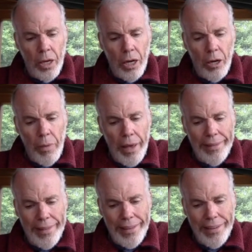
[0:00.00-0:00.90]

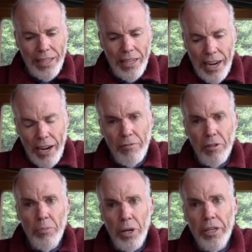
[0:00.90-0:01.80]
And they need
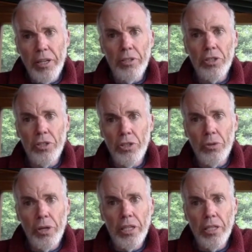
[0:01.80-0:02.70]
everybody else
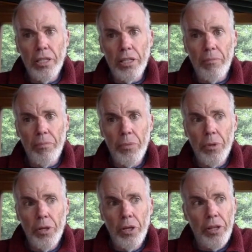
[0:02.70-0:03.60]
joining in.
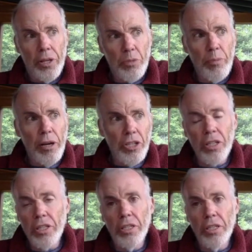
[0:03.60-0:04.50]
They
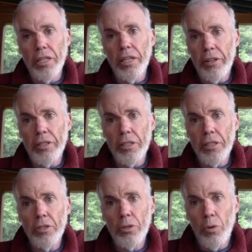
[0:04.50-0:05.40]
especially need, I
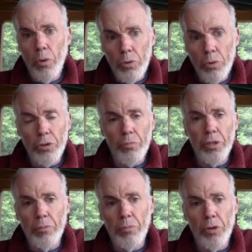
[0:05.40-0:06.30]
think, older
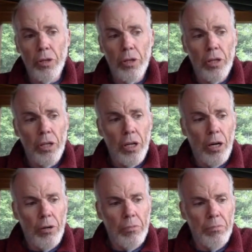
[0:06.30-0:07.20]
people,
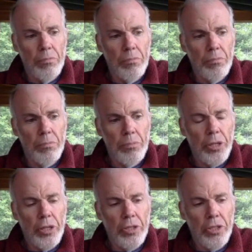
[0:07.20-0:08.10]
um,
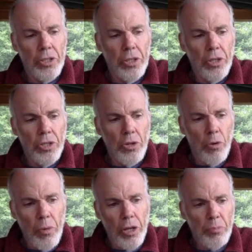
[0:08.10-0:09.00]
because so
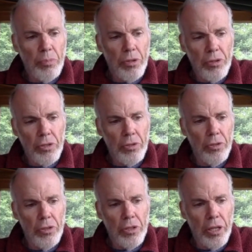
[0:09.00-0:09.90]
much
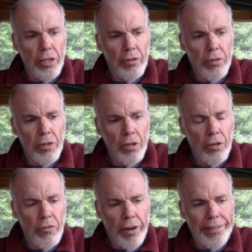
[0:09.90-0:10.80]
political and
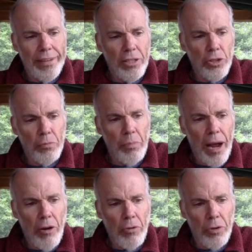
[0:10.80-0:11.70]
financial
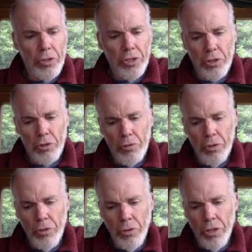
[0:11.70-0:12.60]
power is
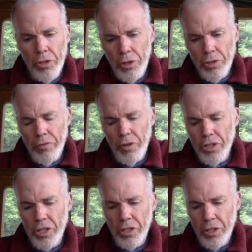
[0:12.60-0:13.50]
accrued to those of
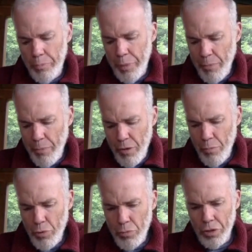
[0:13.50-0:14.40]
us in the baby
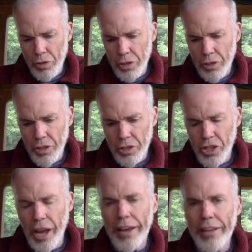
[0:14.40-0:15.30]
boomer and the
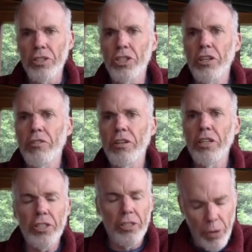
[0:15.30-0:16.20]
silent
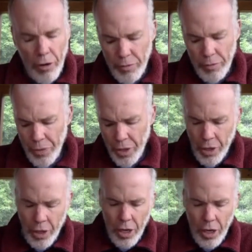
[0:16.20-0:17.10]
generation above it.
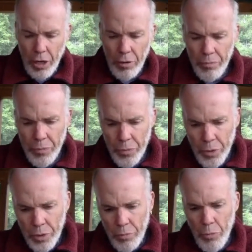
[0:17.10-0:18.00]
Um,
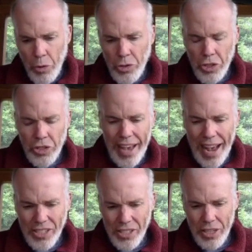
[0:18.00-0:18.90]
Most of the
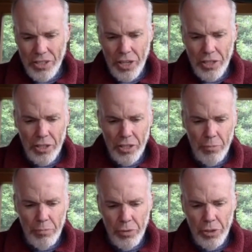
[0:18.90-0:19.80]
assets ended up
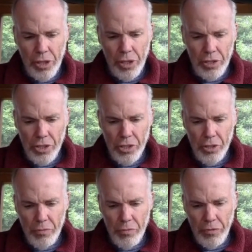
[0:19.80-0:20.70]
with
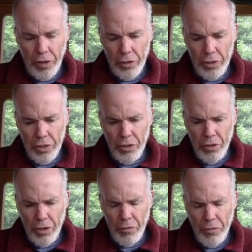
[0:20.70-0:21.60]
us, fairly
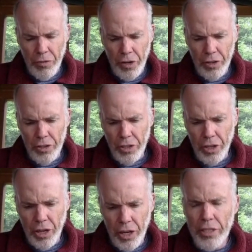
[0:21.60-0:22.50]
or unfairly,
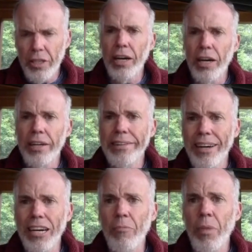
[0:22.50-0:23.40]
on and on and
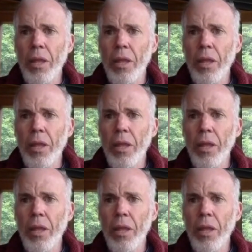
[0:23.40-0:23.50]
on.